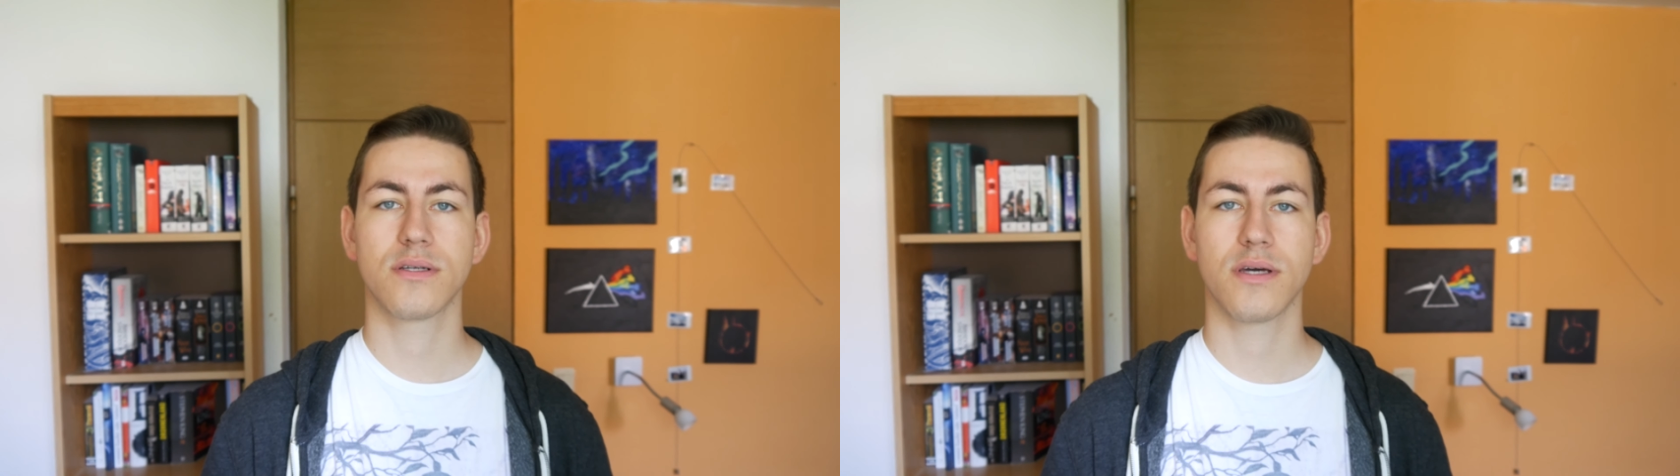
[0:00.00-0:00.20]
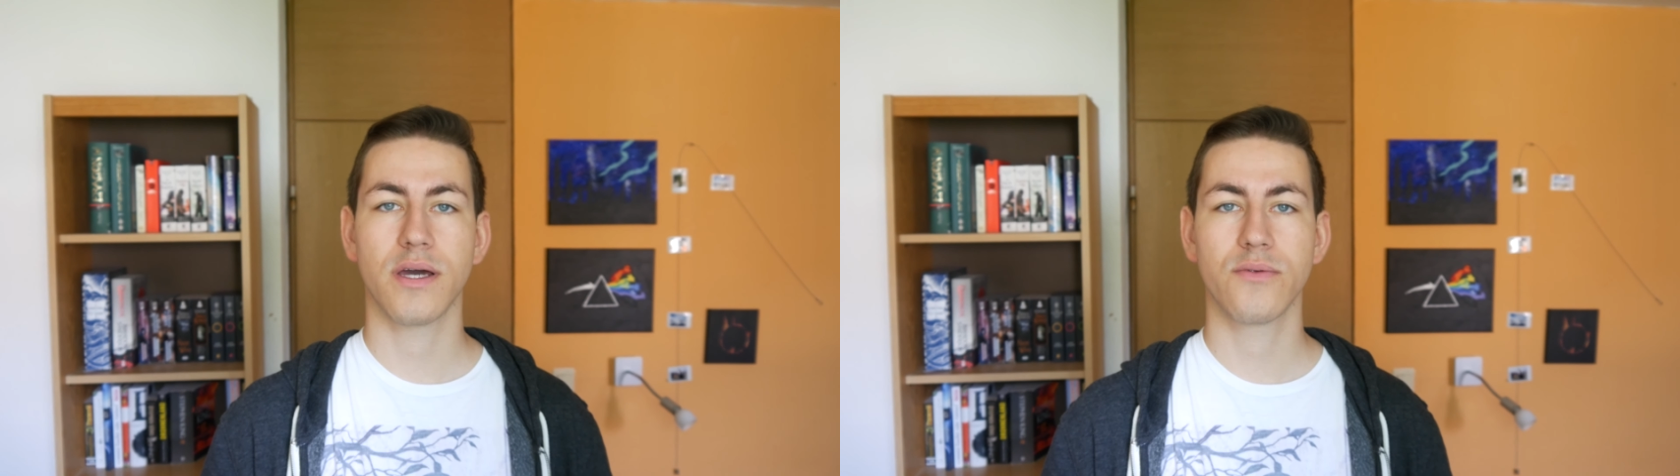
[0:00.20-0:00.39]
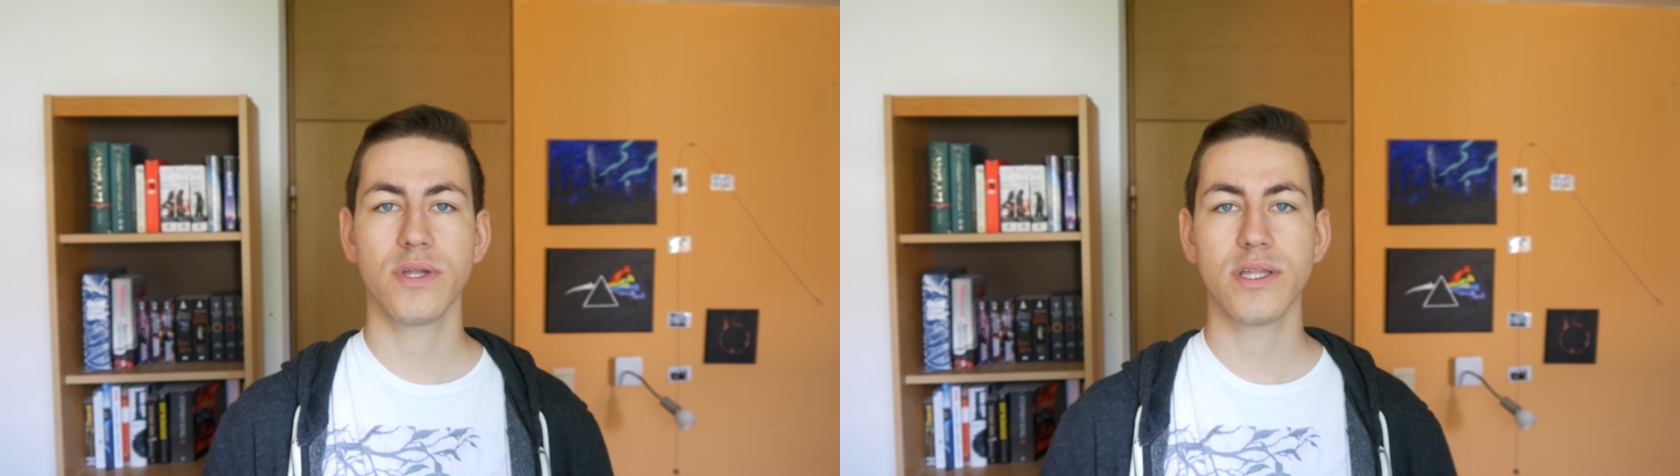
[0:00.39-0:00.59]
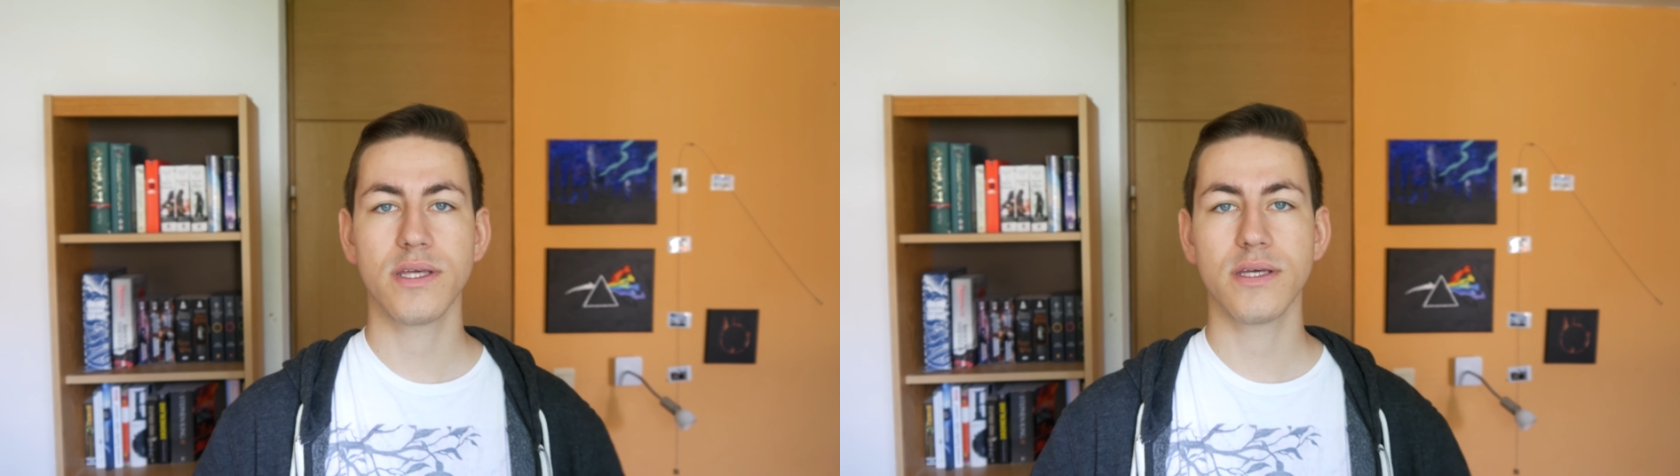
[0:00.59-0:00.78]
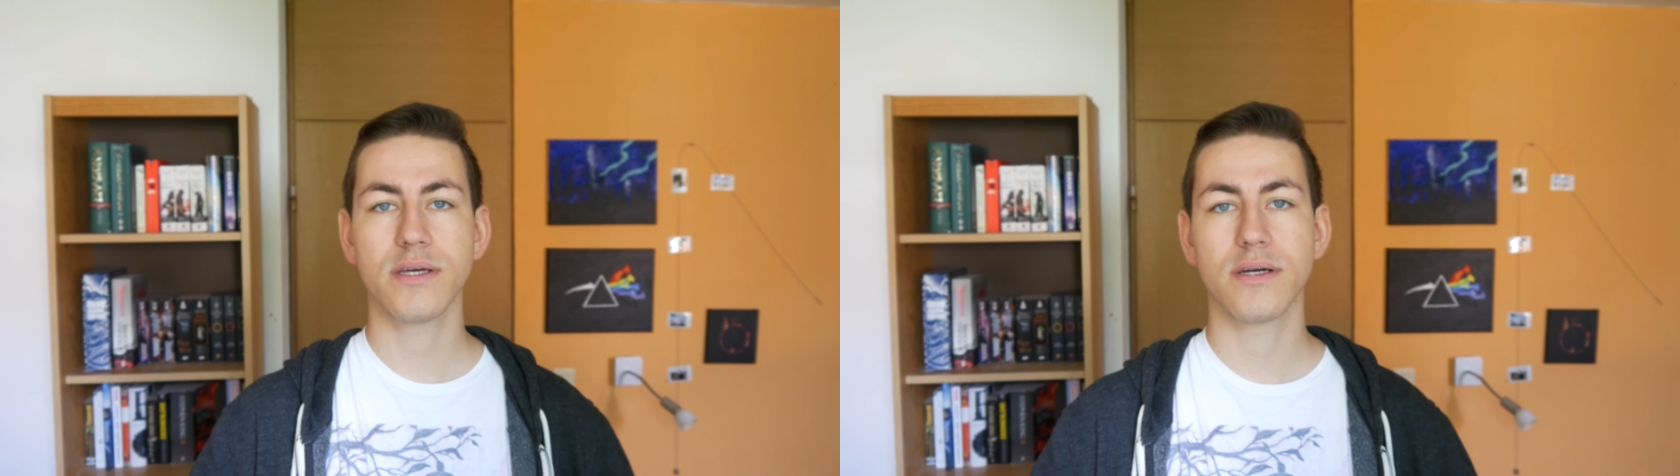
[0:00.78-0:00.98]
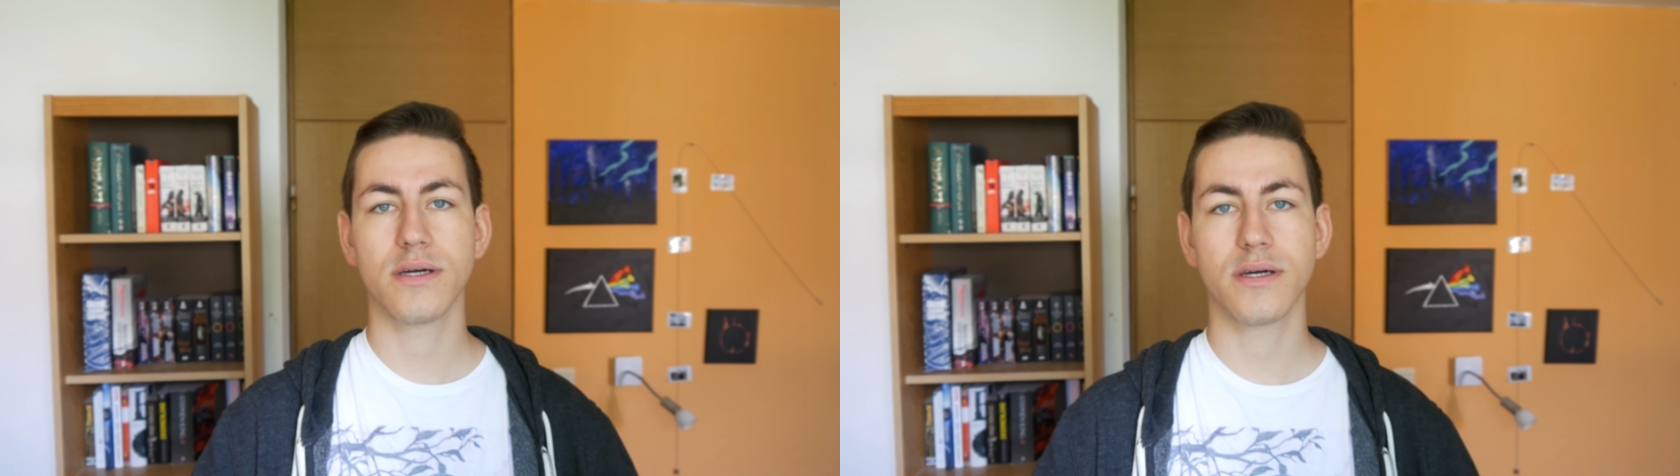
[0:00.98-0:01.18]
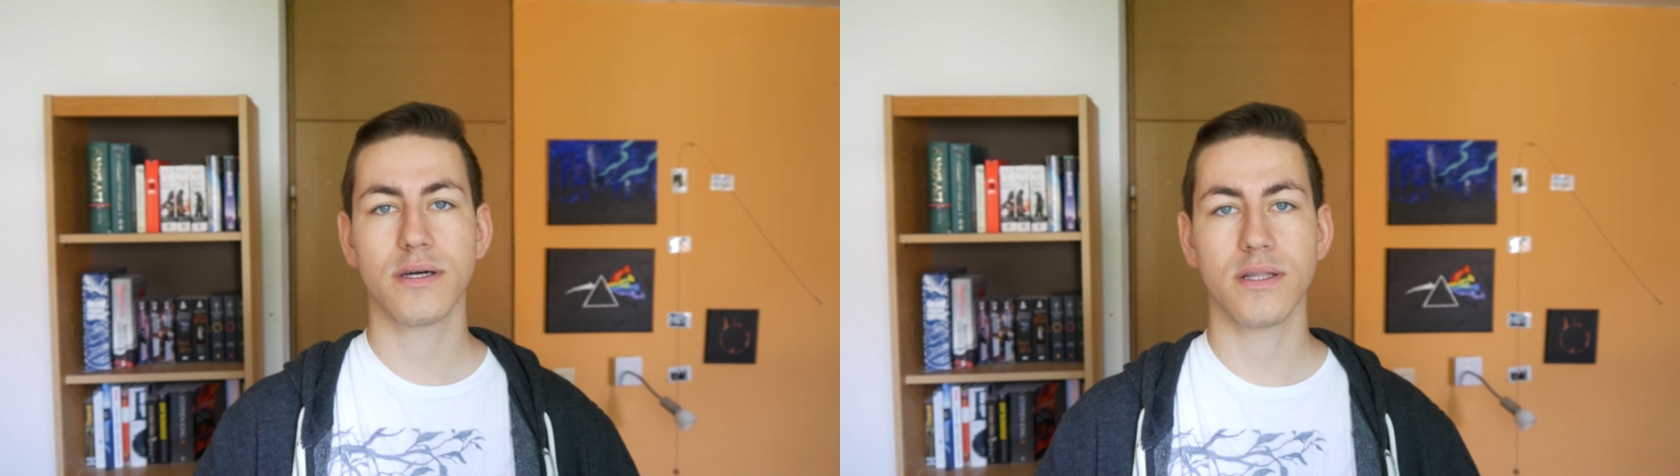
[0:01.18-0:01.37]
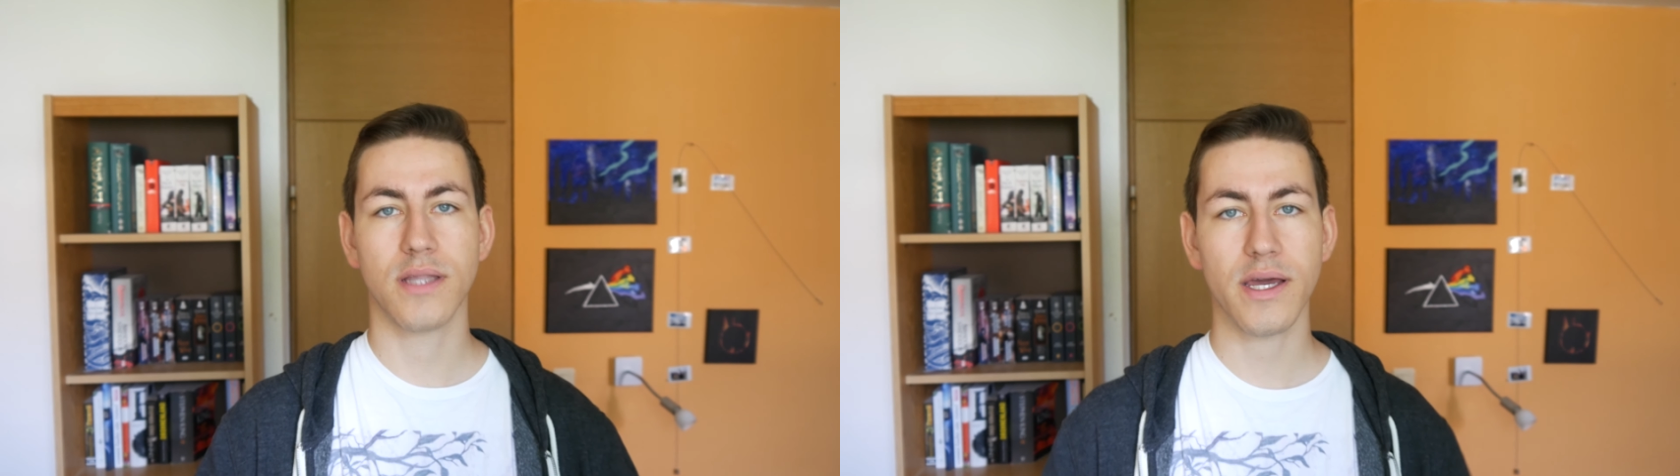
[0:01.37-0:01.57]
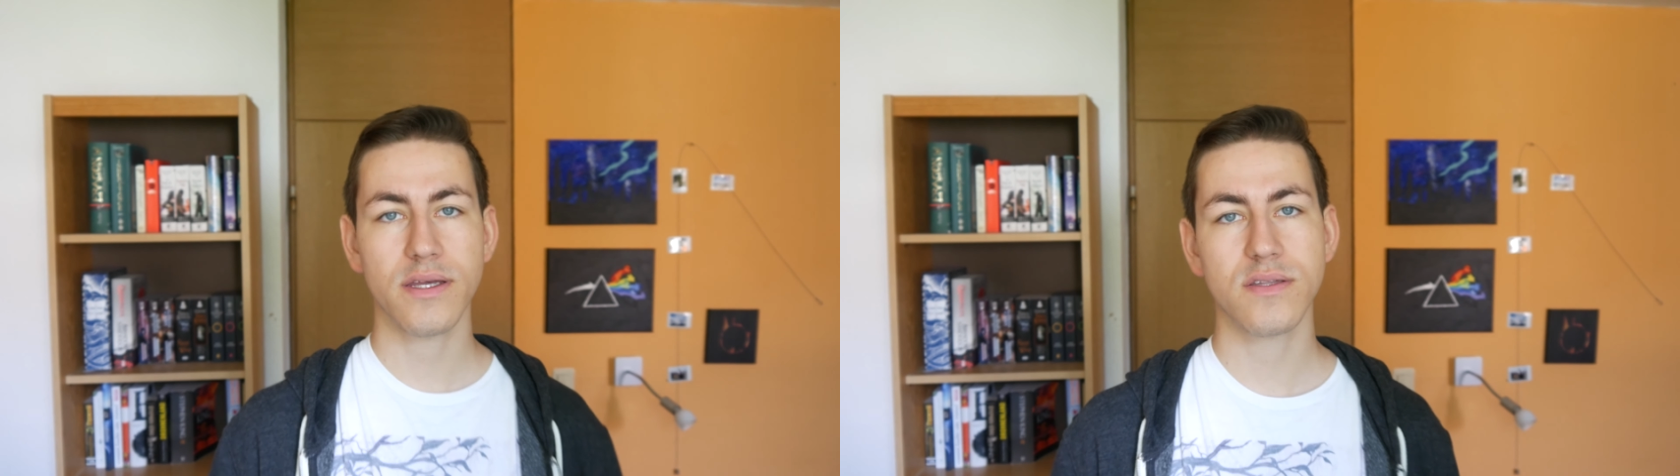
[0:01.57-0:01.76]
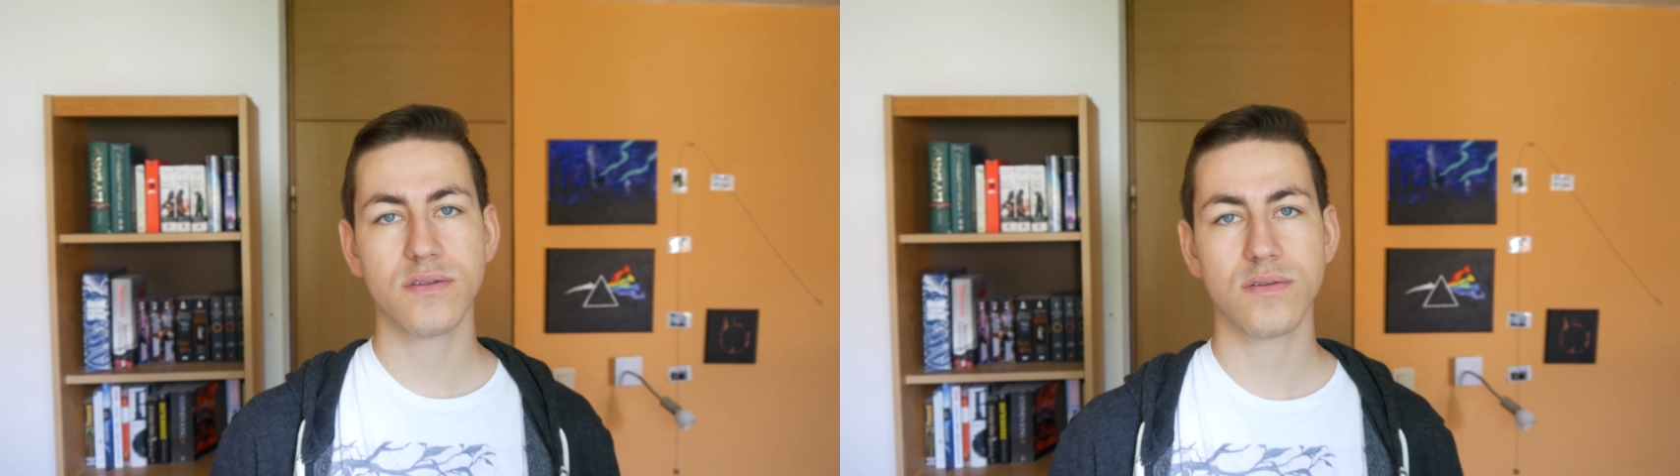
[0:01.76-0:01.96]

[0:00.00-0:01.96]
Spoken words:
I really like